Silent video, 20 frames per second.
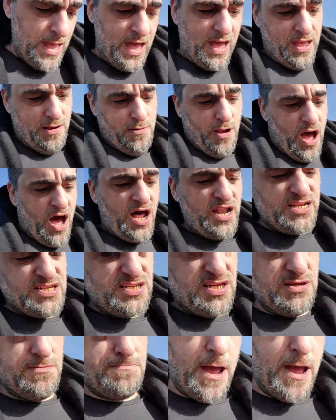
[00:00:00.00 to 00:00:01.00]
And
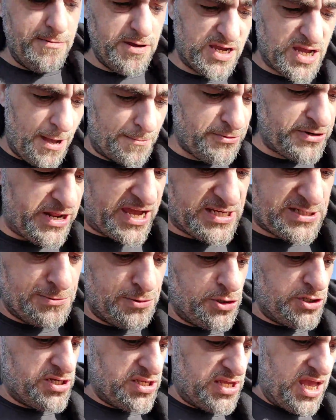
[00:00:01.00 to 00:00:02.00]
honestly, maybe a couple days to
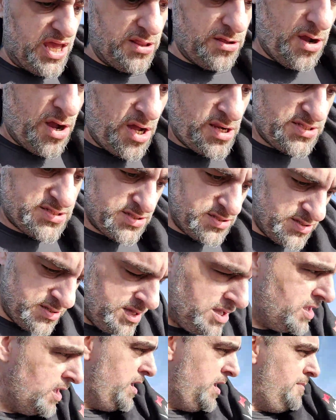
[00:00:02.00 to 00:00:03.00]
put it together, honestly.
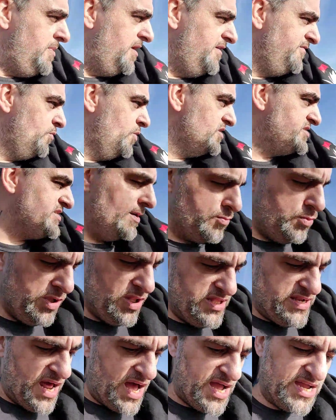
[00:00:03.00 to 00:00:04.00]
But if you want something
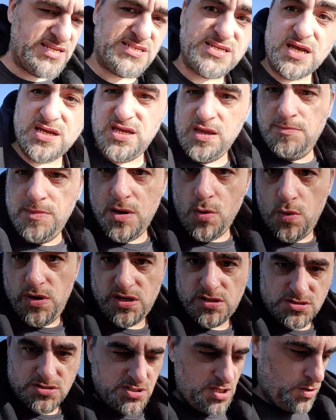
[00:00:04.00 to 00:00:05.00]
really nice, like give me a
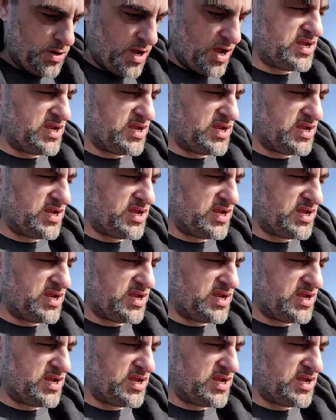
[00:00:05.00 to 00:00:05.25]
week or so,